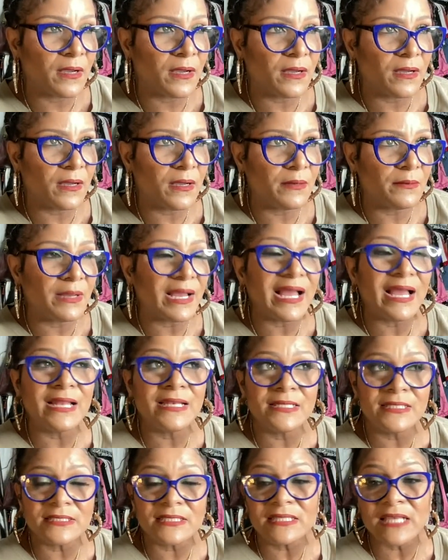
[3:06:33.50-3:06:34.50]
um, at
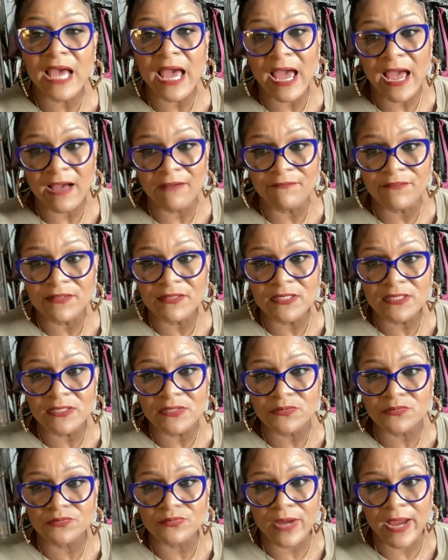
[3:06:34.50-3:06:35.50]
least half of
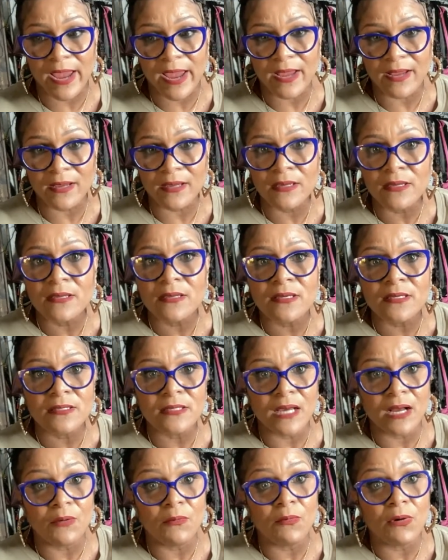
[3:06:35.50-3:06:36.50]
this rack,
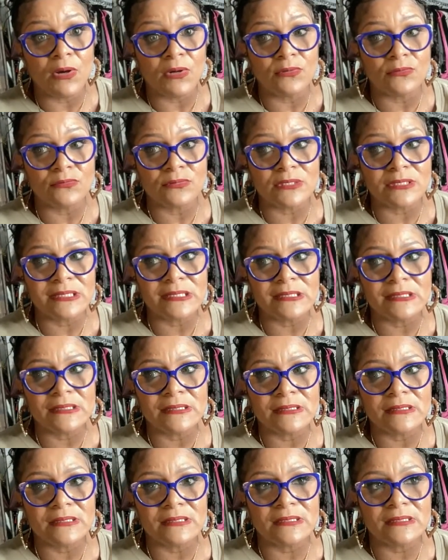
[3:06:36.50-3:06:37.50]
y'all won't
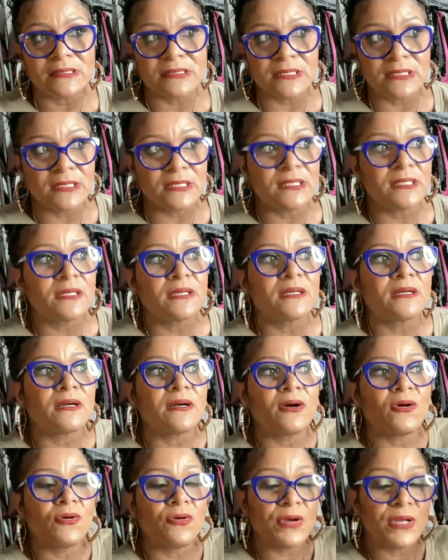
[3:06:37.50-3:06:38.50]
see
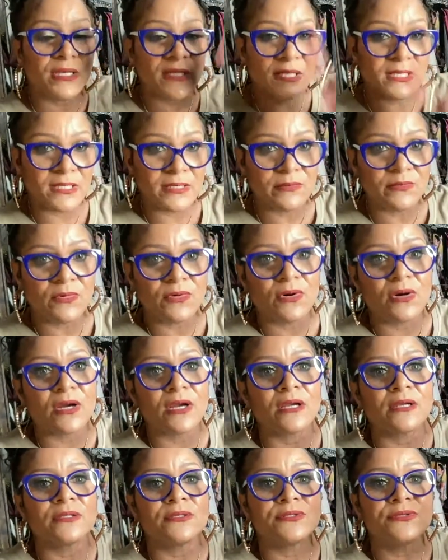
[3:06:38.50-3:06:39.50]
on any
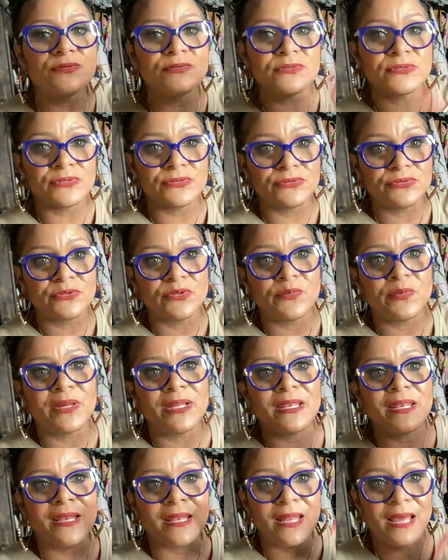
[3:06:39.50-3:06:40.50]
more YouTube
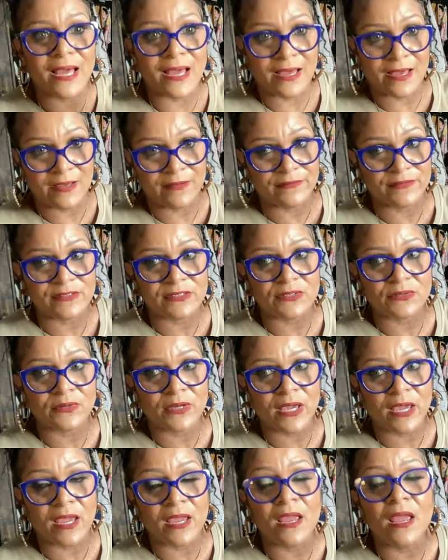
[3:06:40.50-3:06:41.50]
live.
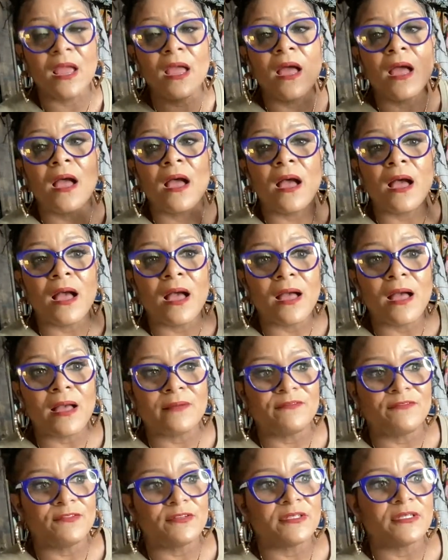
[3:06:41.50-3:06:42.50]
Okay.
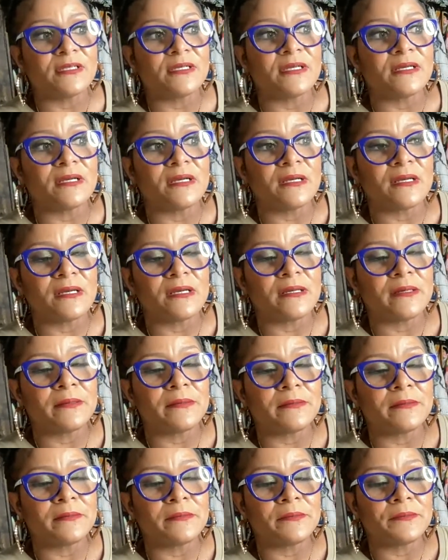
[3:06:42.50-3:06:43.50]
I'm gonna
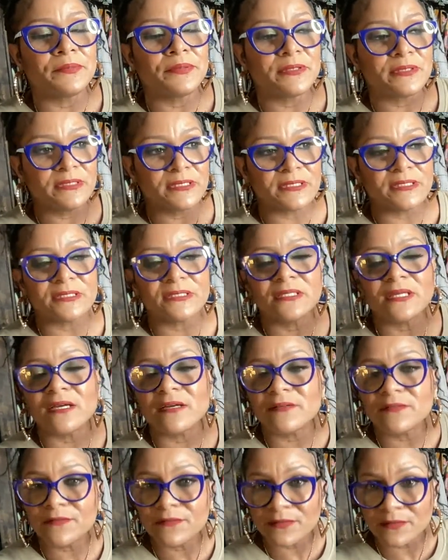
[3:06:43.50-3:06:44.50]
um, put this
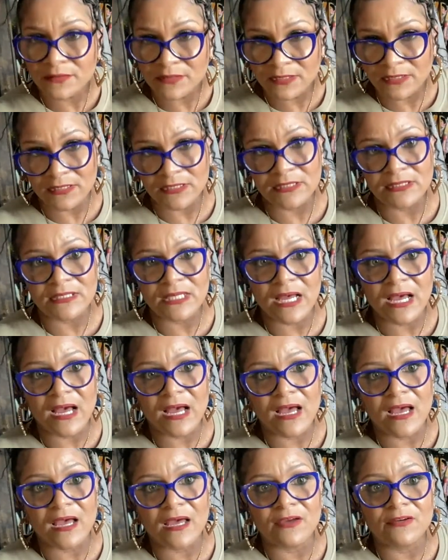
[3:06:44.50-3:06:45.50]
stuff to the
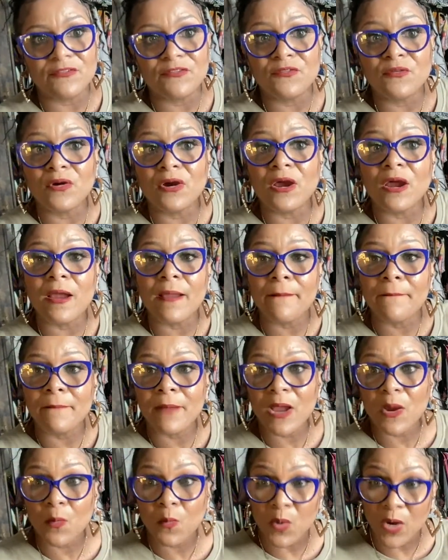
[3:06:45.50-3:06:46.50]
side for
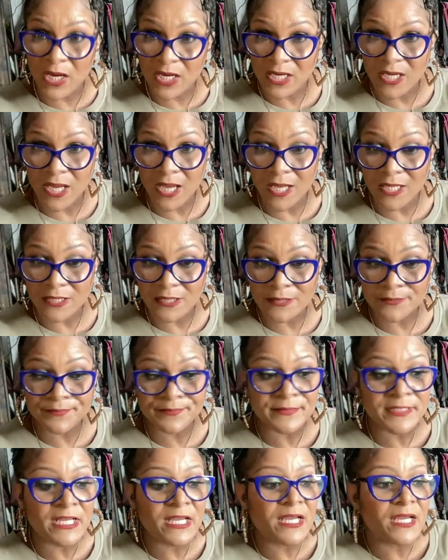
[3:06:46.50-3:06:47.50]
my
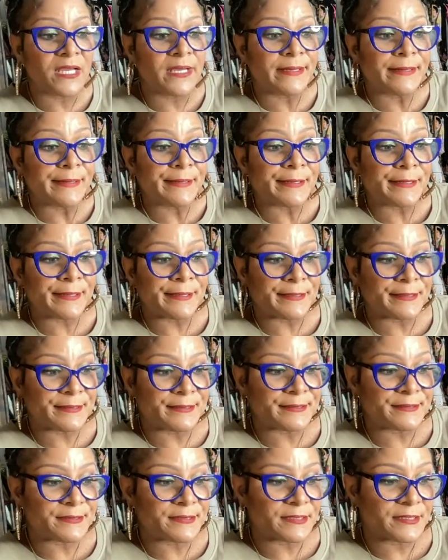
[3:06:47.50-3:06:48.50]
whatnot
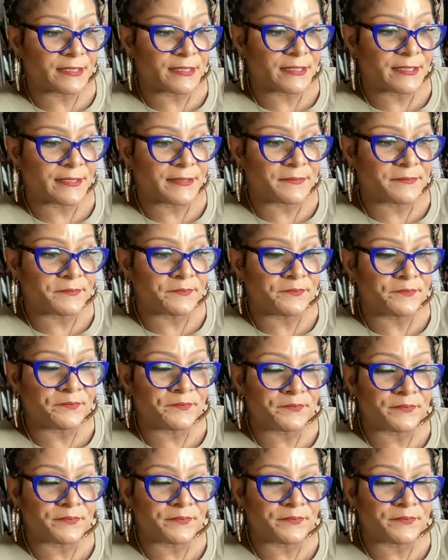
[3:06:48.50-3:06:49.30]
and um,